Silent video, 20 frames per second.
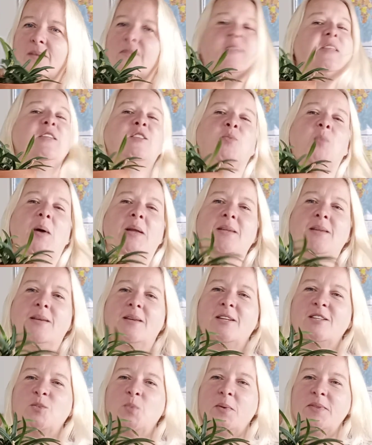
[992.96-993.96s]
This one
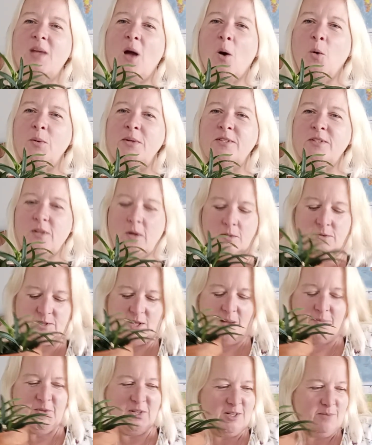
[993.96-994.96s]
is one that always goes,
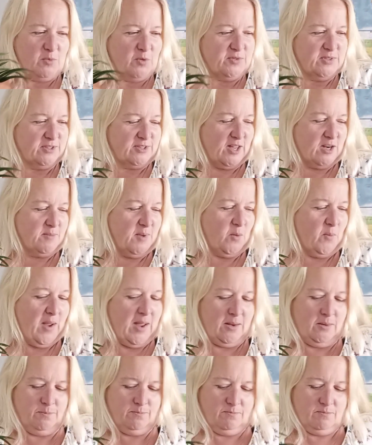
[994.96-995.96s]
I'm going to move this out of my
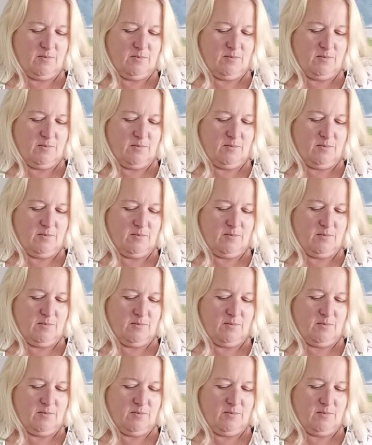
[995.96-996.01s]
way.